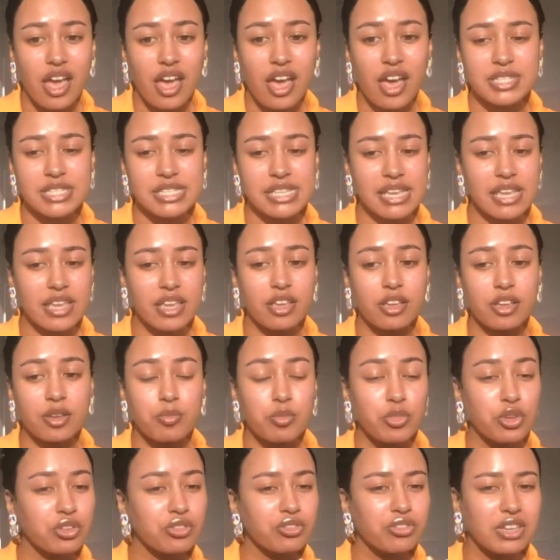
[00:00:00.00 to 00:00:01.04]
seeing the
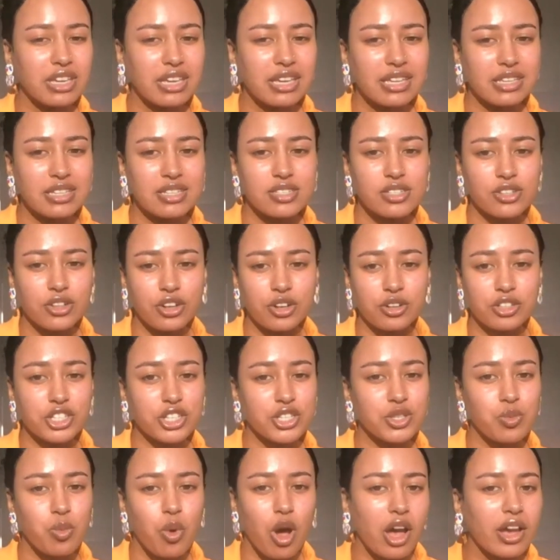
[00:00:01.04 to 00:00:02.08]
movies, or
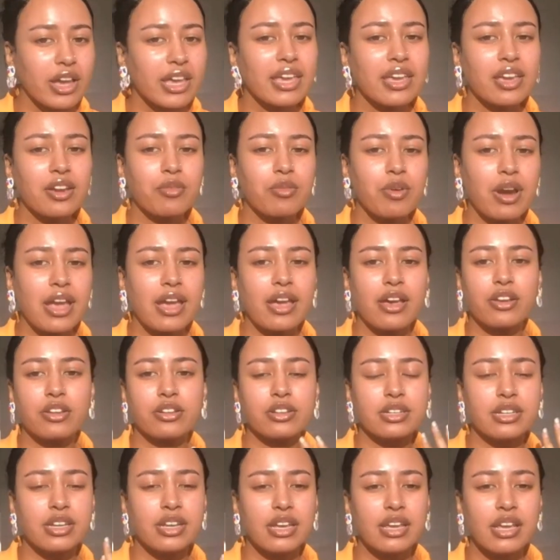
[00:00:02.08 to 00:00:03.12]
just walking
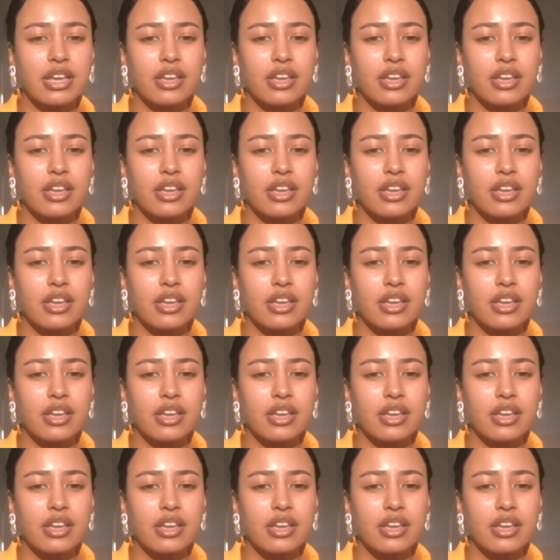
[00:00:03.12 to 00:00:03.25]
around.